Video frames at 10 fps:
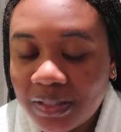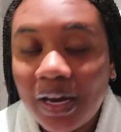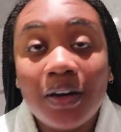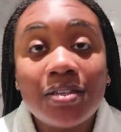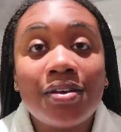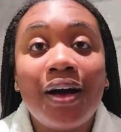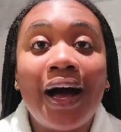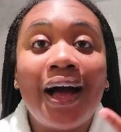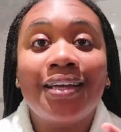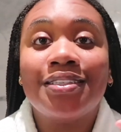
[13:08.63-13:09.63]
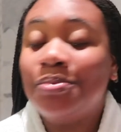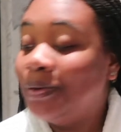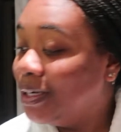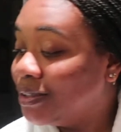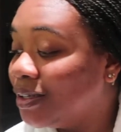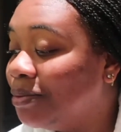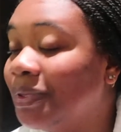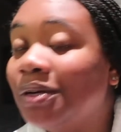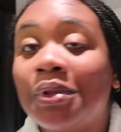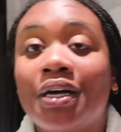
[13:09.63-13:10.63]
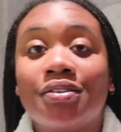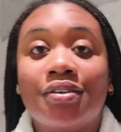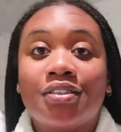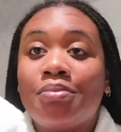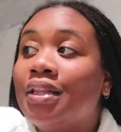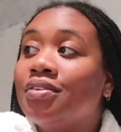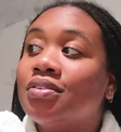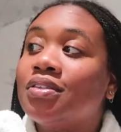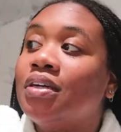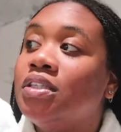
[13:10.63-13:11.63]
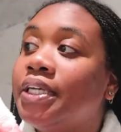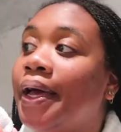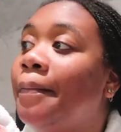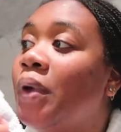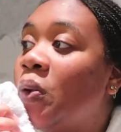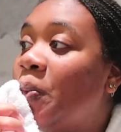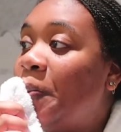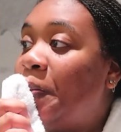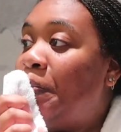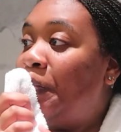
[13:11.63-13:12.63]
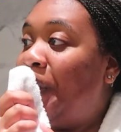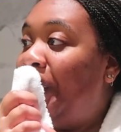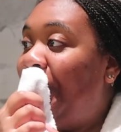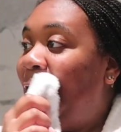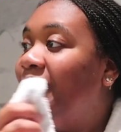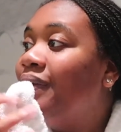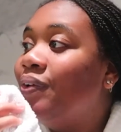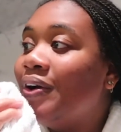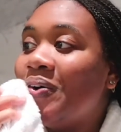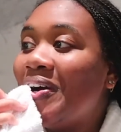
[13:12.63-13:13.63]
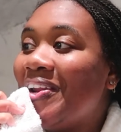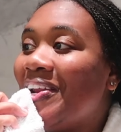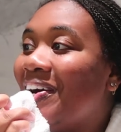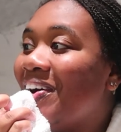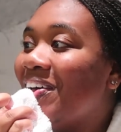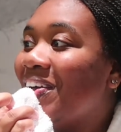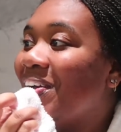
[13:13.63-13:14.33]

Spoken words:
Also, I have to put some lip gloss on because my lips are so chapped, but we're gonna wipe that off.